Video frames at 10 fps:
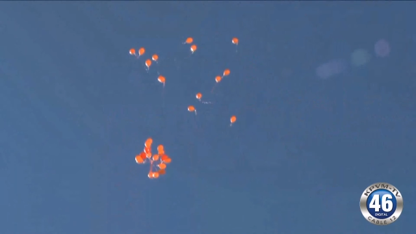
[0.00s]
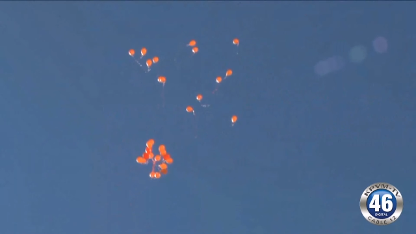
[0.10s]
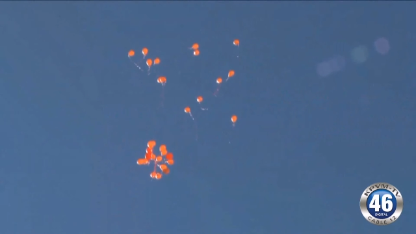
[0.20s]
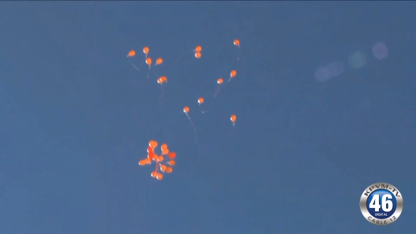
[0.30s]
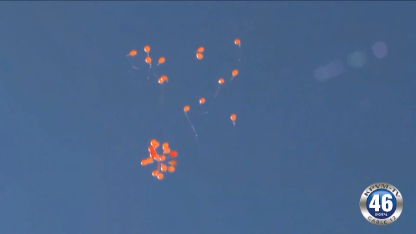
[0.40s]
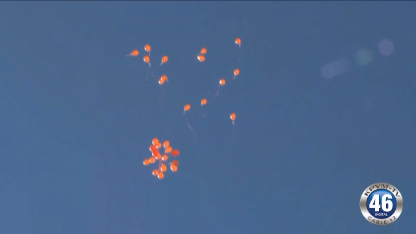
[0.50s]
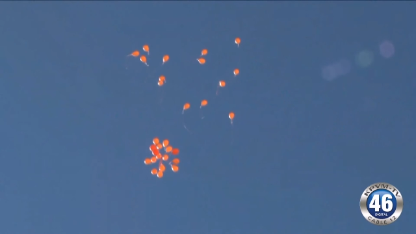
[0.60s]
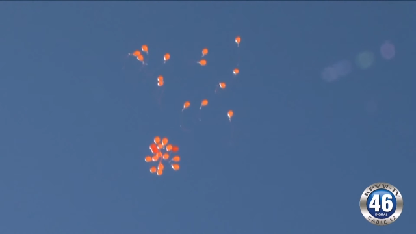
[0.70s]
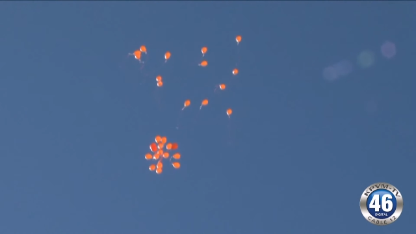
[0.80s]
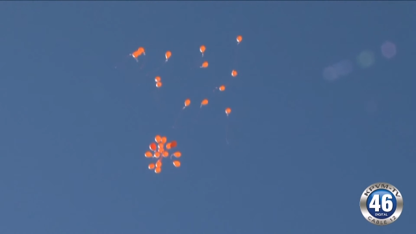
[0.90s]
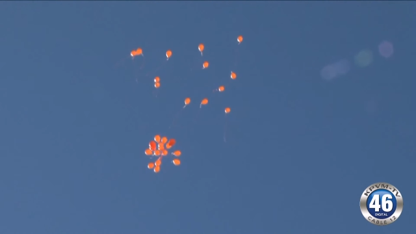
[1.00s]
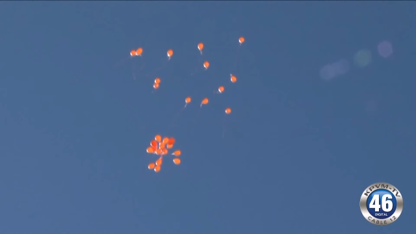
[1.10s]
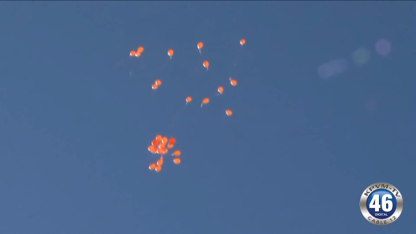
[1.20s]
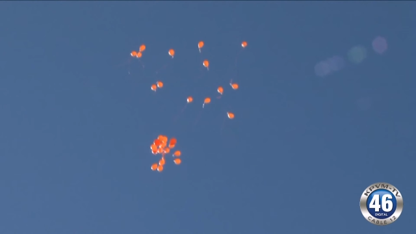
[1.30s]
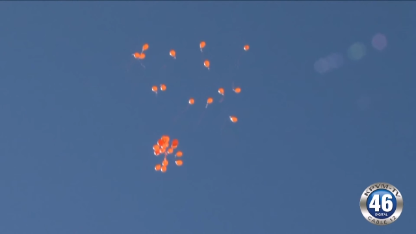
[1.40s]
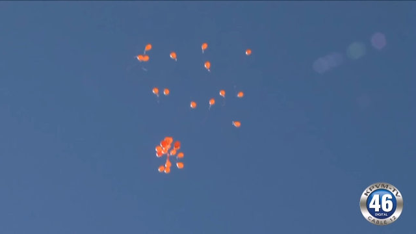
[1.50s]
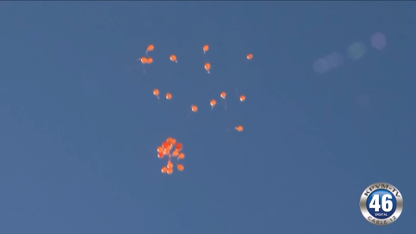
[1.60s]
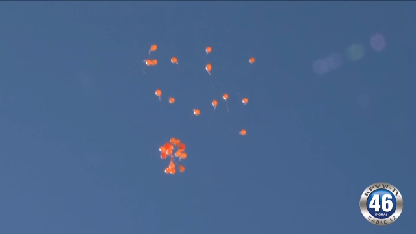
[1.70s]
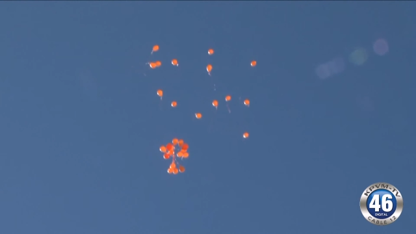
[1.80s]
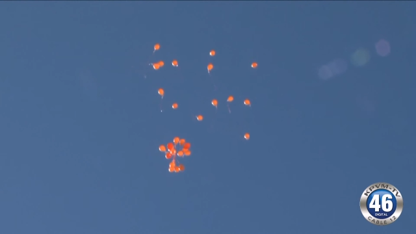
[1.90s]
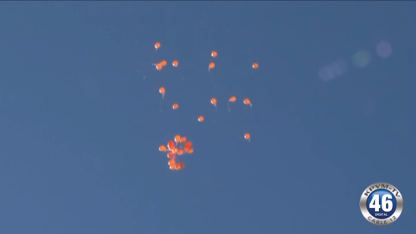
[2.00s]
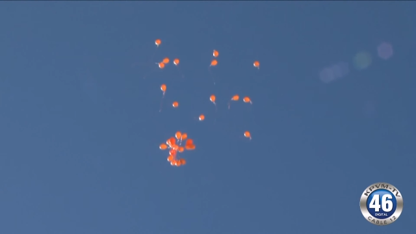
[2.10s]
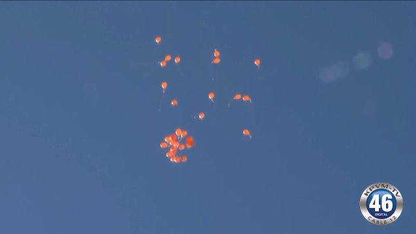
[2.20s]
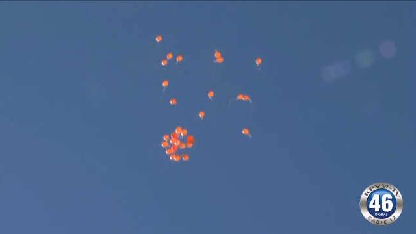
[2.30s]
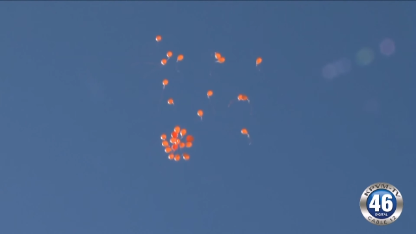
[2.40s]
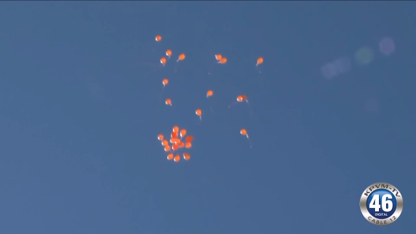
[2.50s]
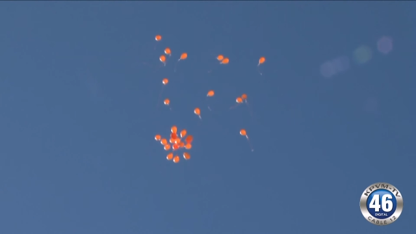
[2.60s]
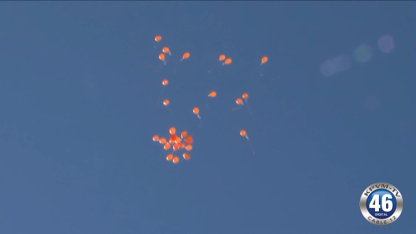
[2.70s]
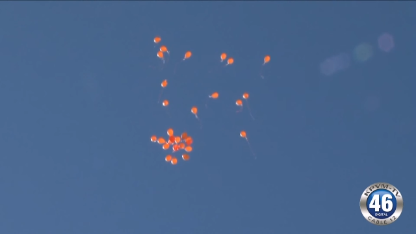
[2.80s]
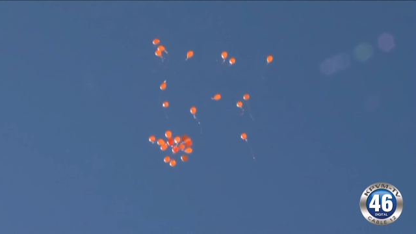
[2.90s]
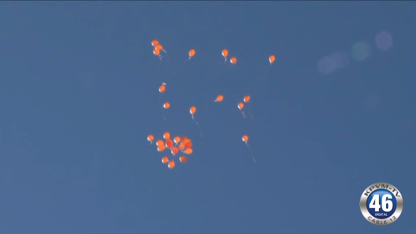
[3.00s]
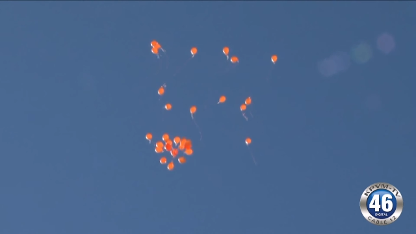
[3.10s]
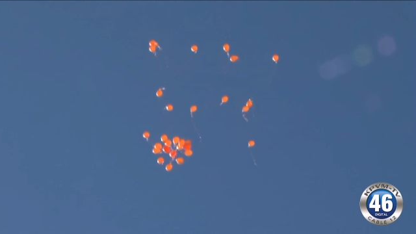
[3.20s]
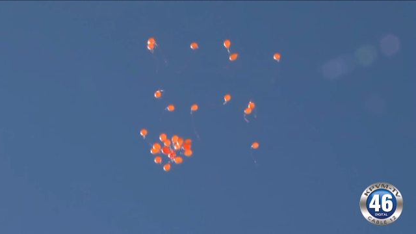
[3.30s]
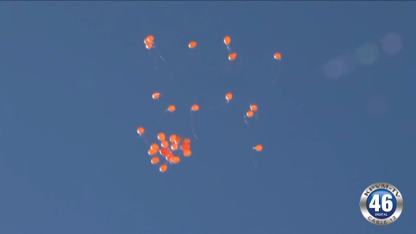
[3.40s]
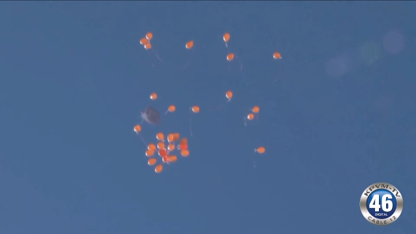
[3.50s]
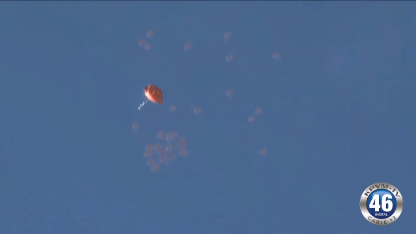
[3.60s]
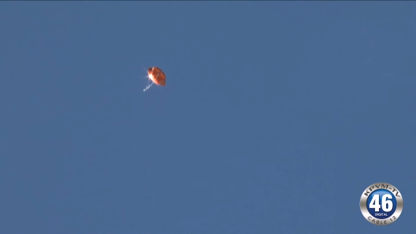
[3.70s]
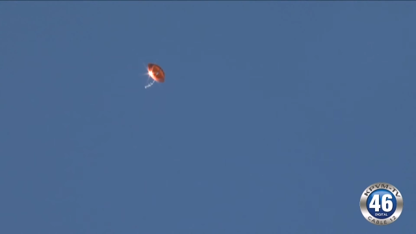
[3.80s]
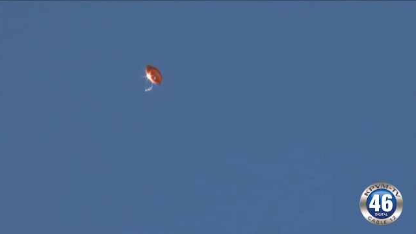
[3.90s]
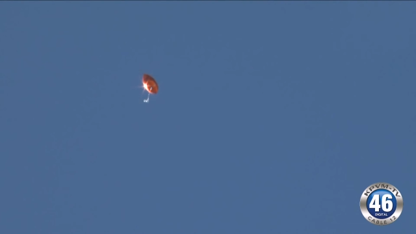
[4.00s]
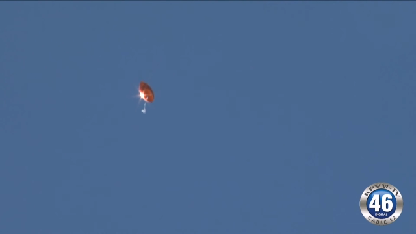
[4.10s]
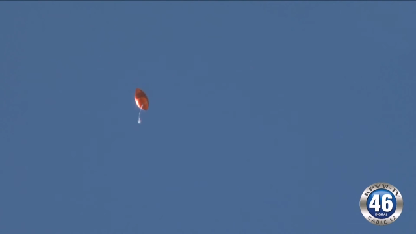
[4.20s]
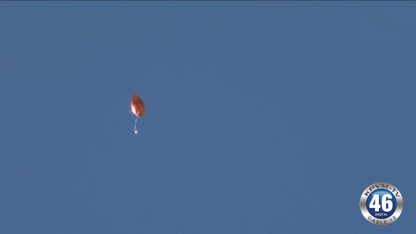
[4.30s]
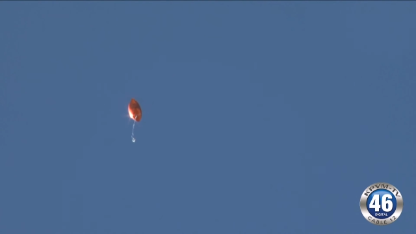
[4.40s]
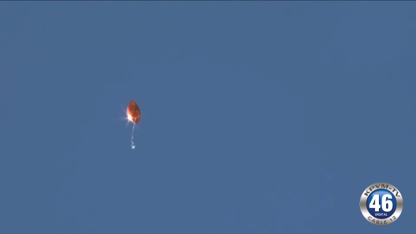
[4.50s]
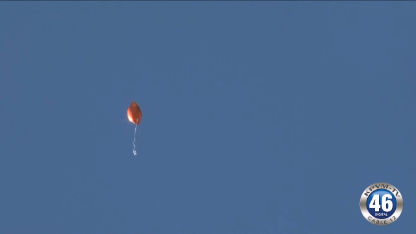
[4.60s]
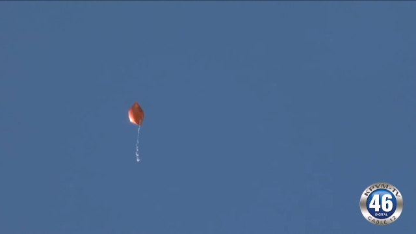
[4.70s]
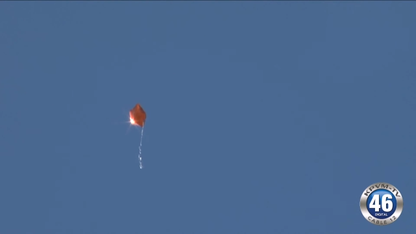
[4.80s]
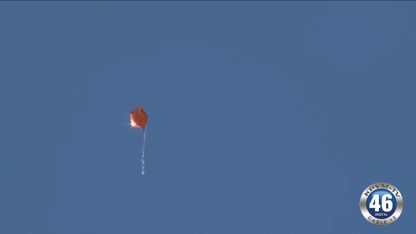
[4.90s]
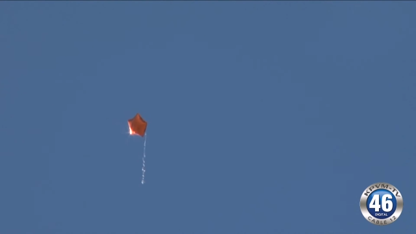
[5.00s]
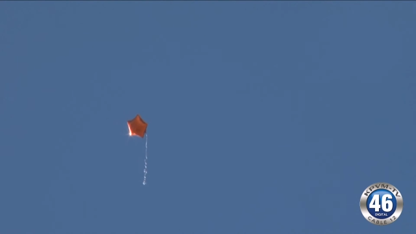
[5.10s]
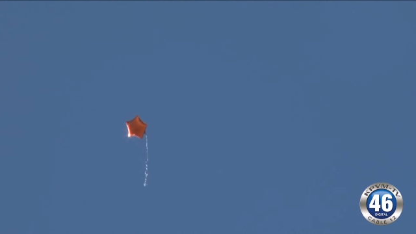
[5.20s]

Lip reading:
[unreadable: no face in view]